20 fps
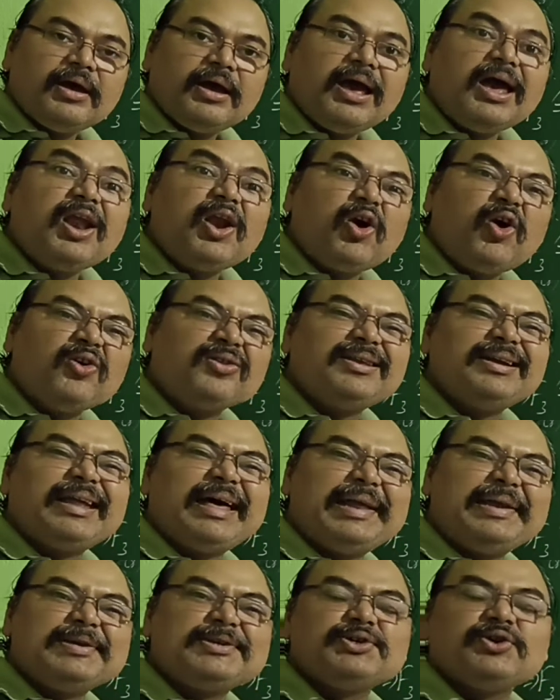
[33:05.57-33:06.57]
along the
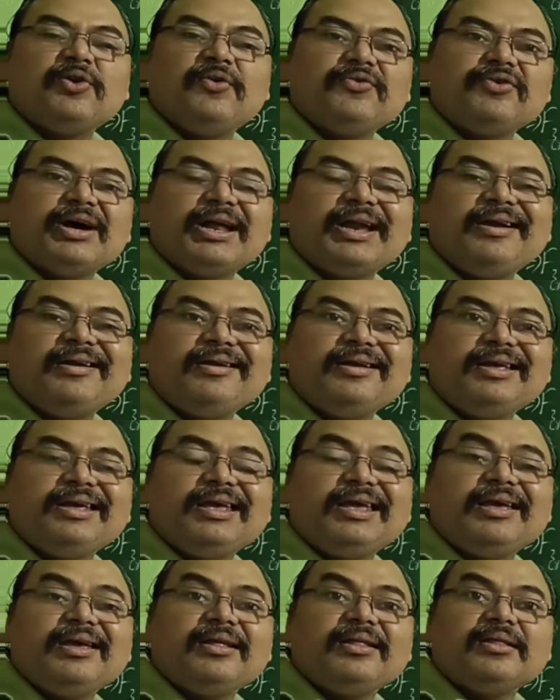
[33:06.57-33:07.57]
direction of current
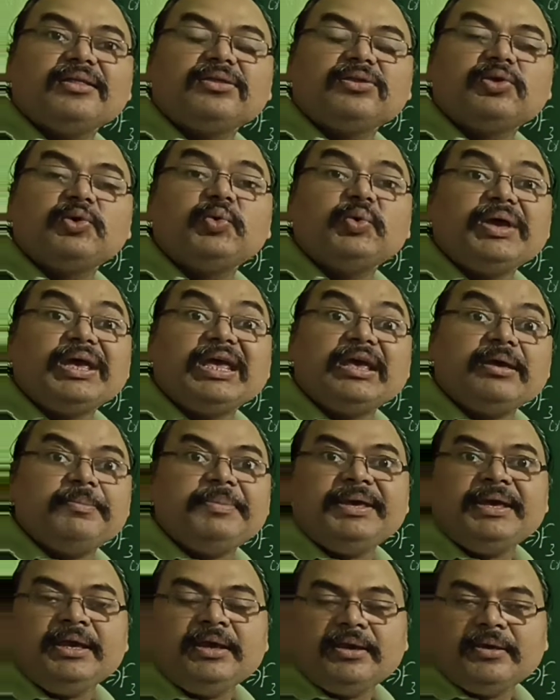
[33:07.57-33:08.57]
through
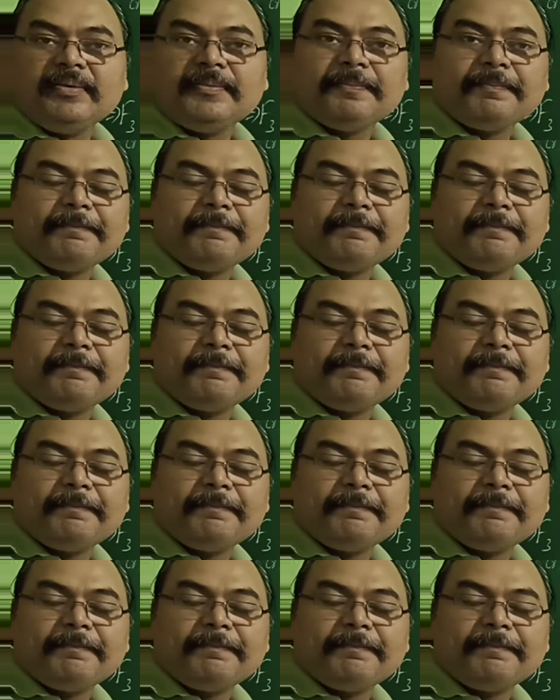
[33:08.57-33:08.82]
AB,